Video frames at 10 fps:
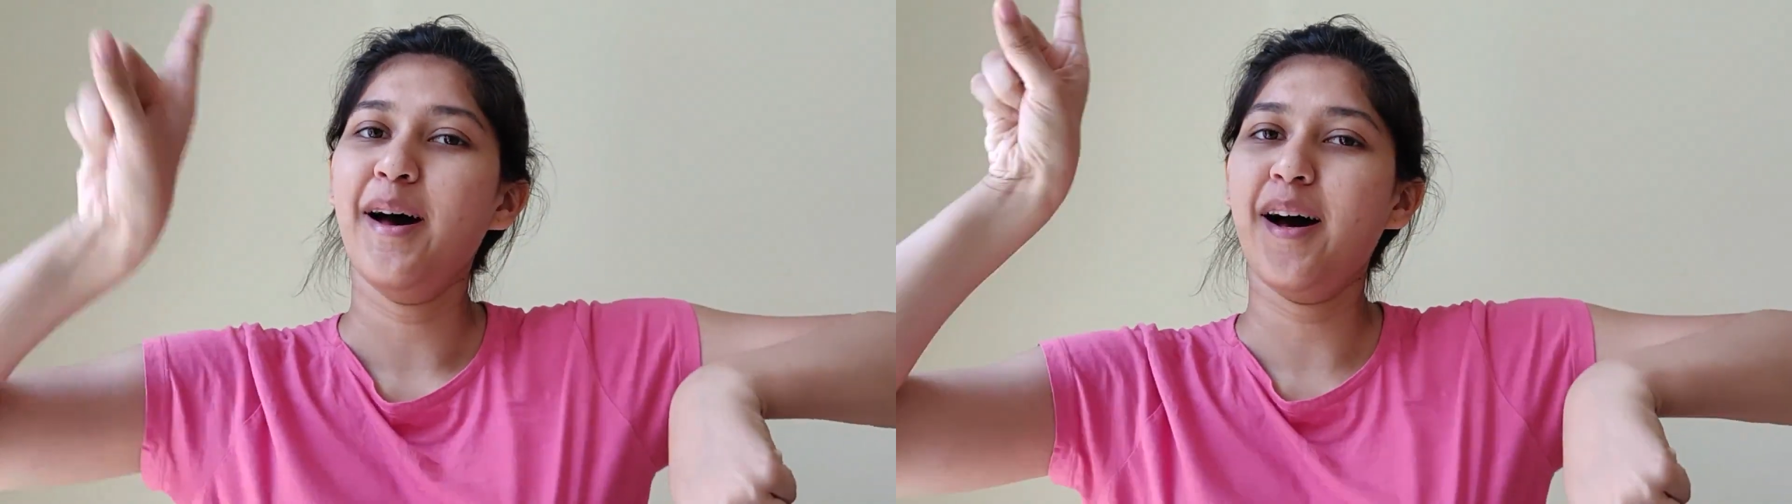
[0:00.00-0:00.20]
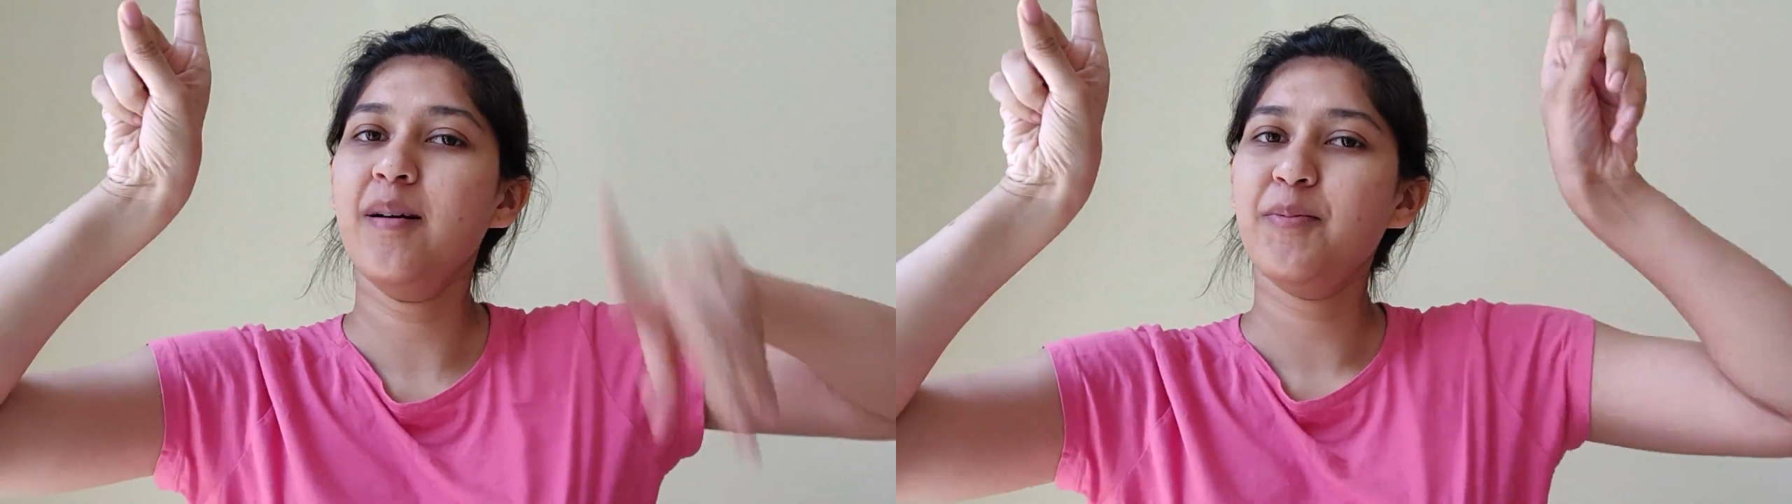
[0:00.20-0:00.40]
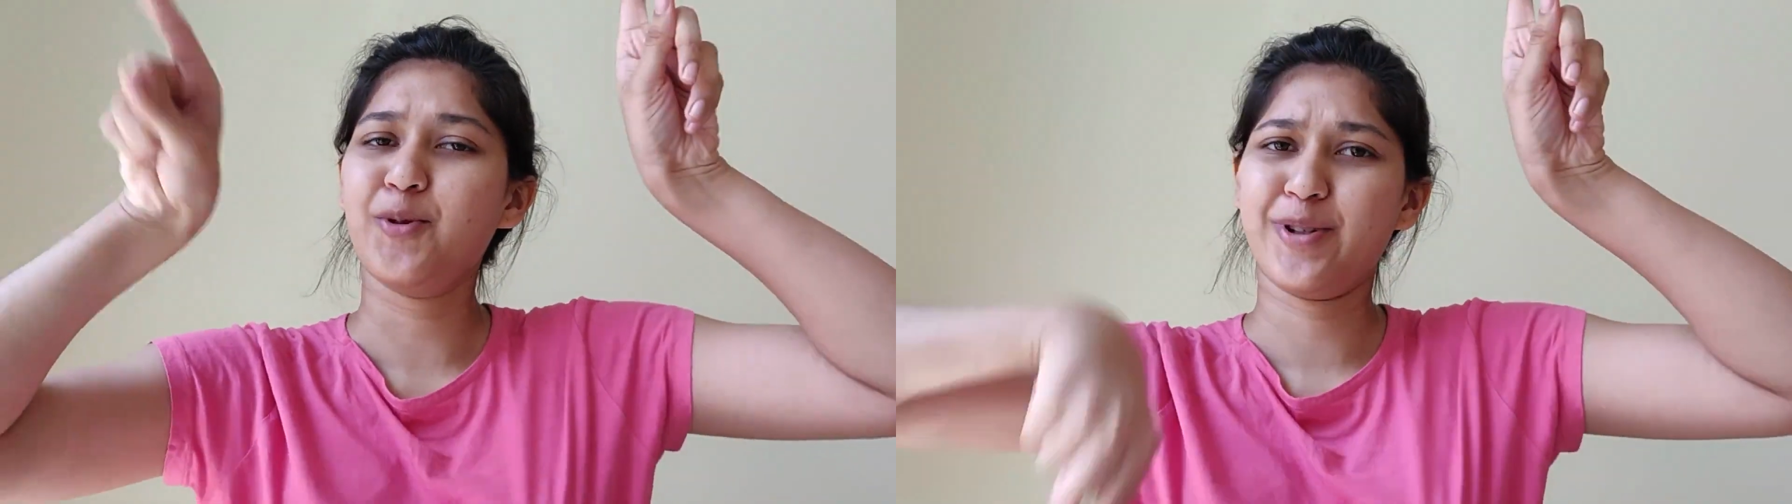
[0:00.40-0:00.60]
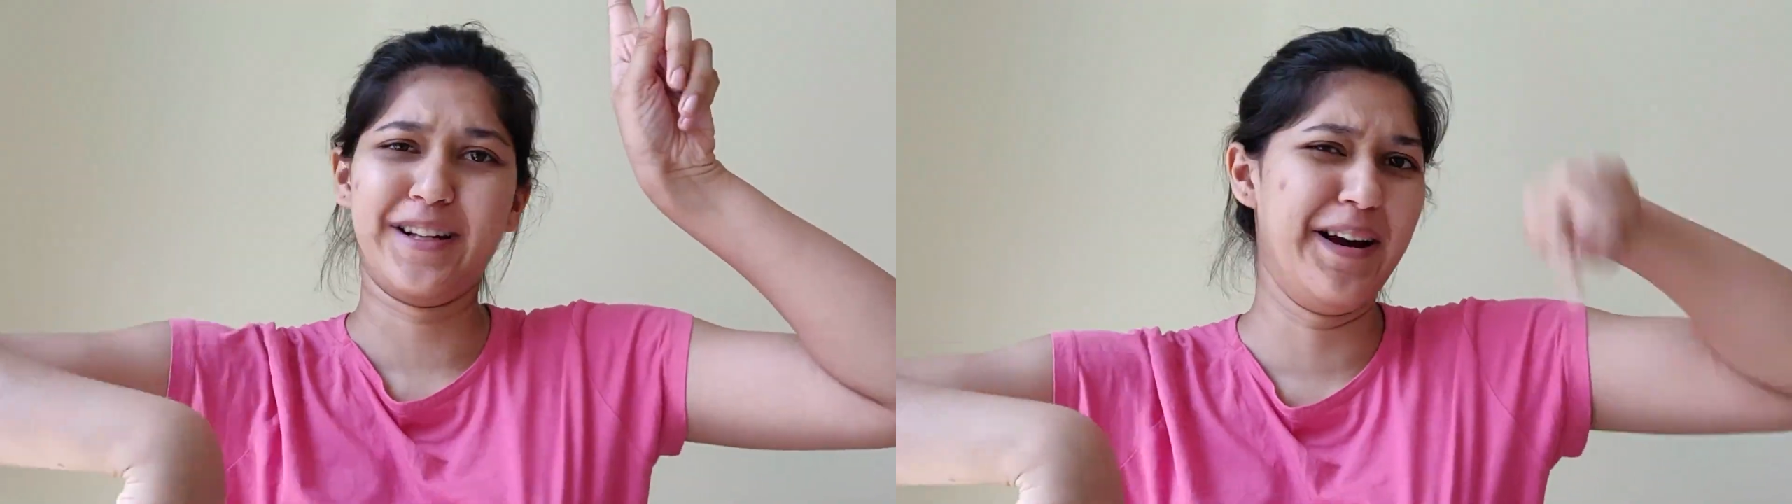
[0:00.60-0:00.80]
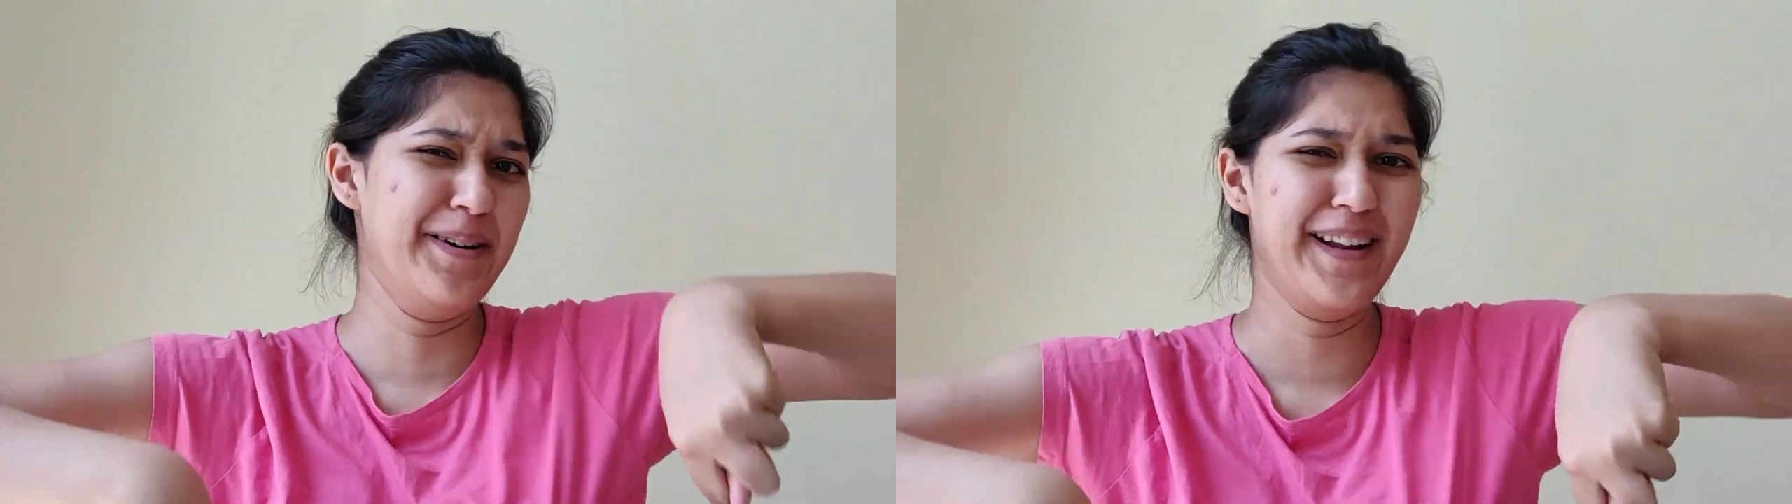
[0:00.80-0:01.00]
up or
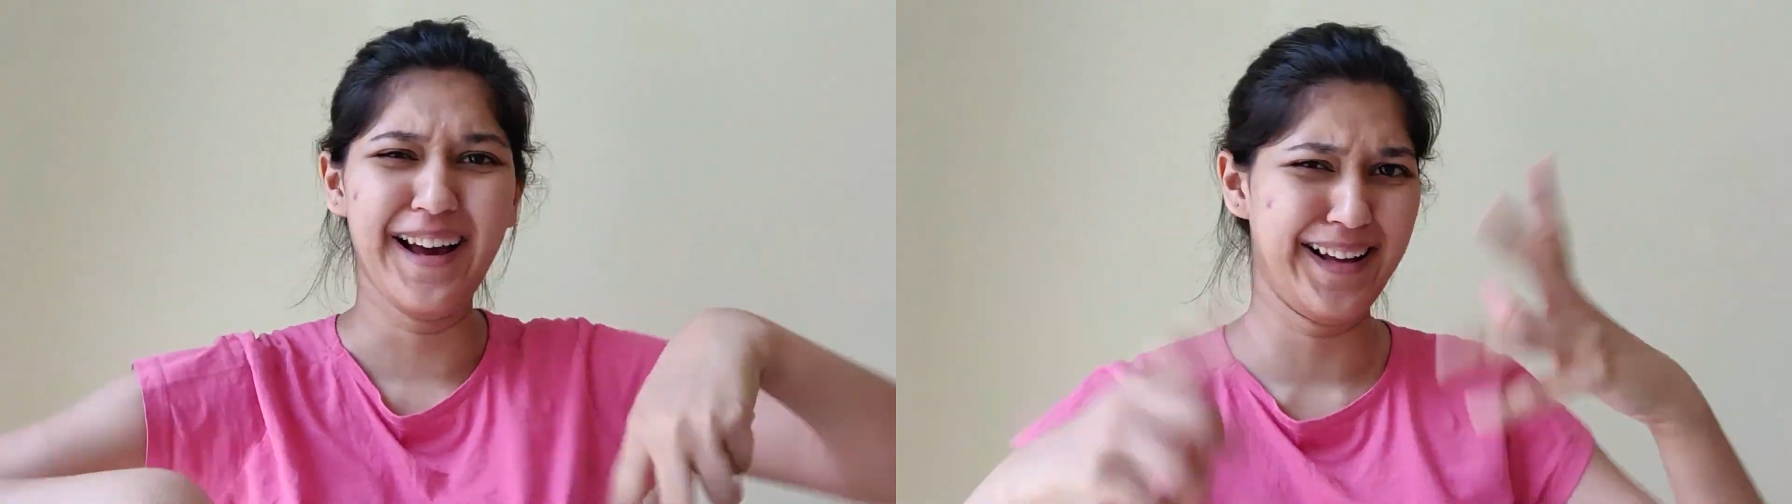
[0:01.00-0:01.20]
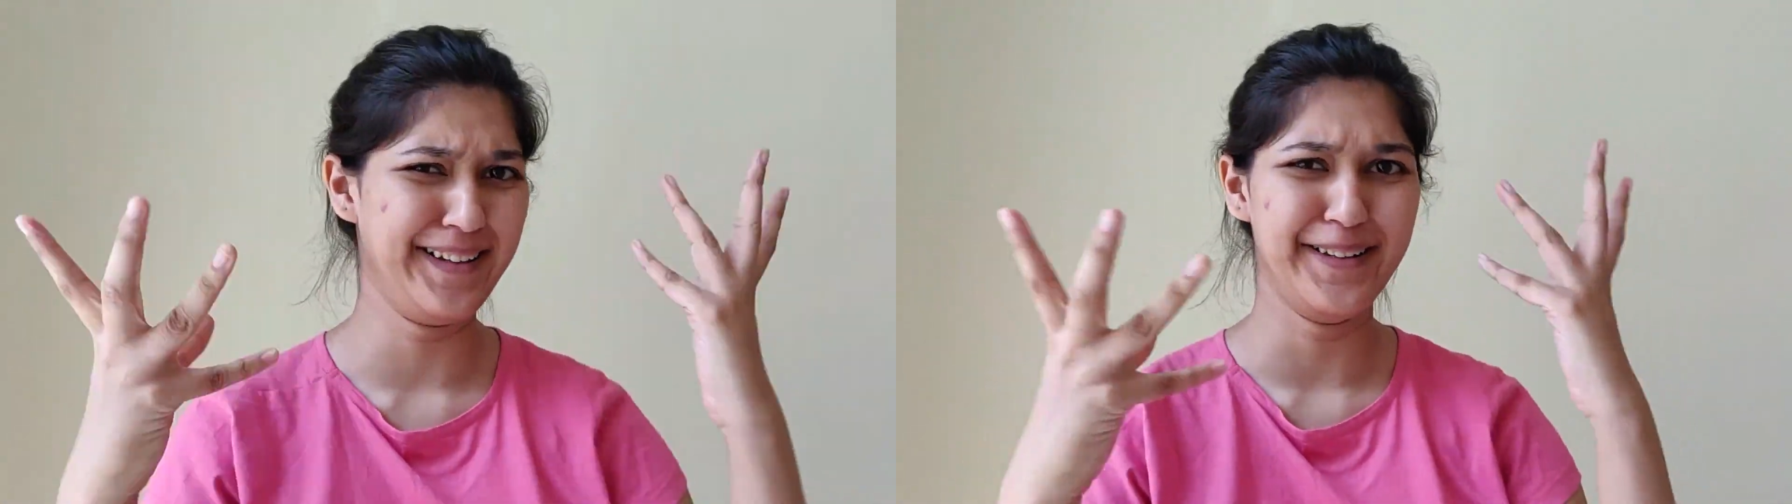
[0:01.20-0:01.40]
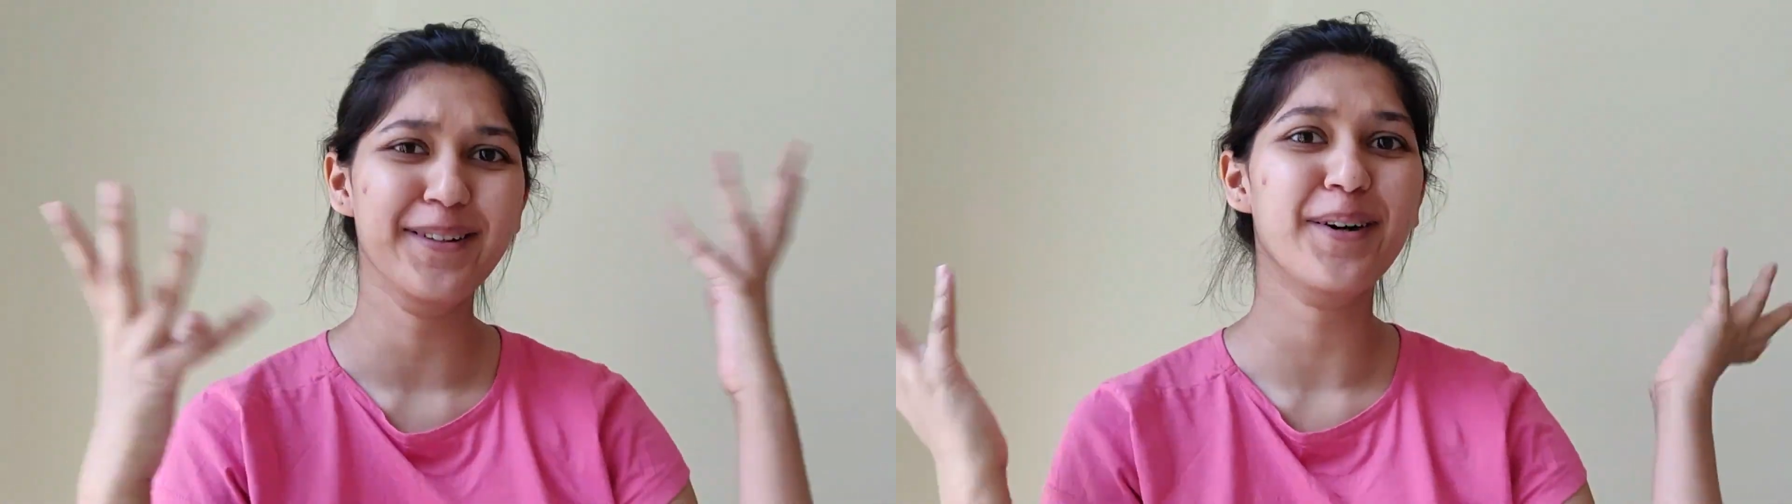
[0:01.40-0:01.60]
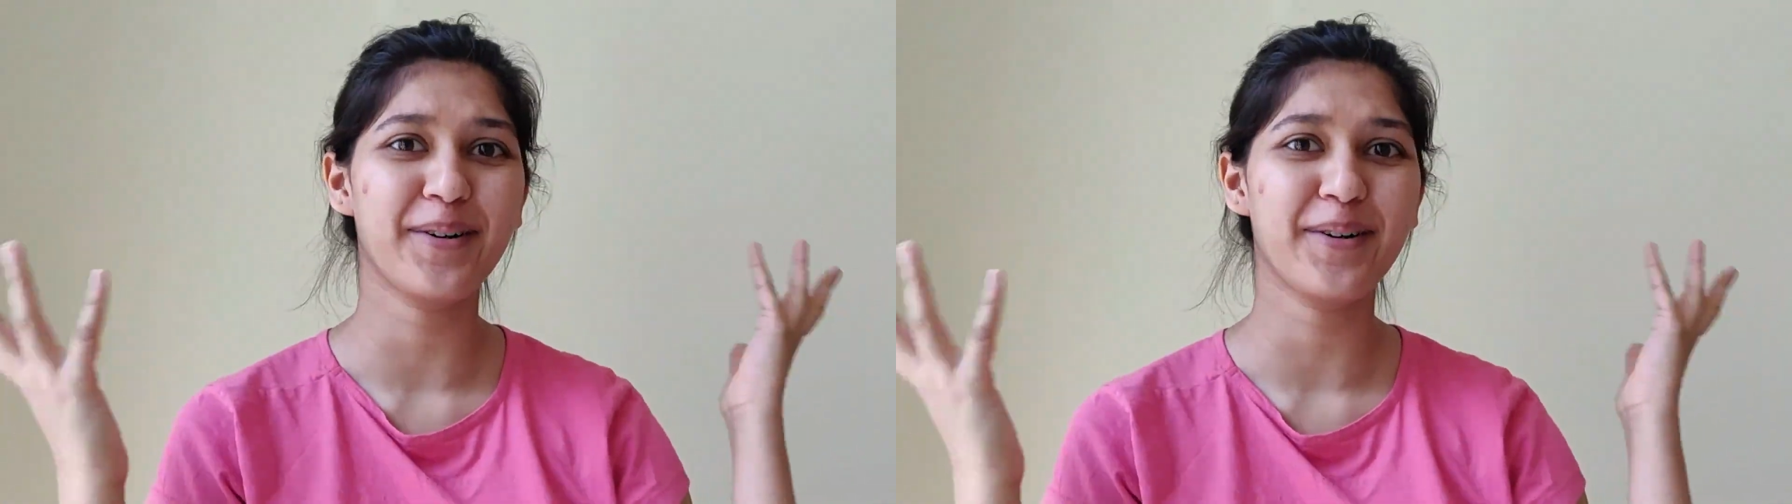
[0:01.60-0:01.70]
down. I don't know.